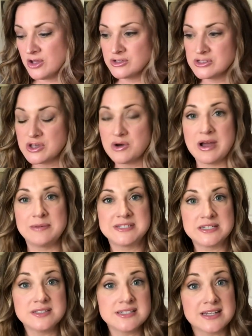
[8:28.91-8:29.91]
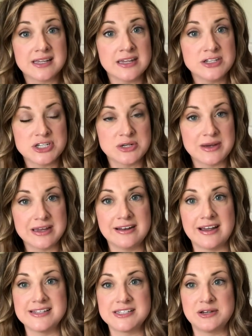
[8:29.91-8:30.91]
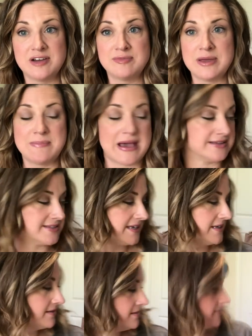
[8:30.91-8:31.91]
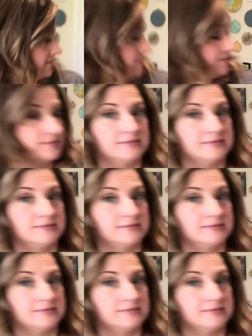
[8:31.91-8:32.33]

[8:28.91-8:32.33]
so I'm still sticking to it. I still have my basket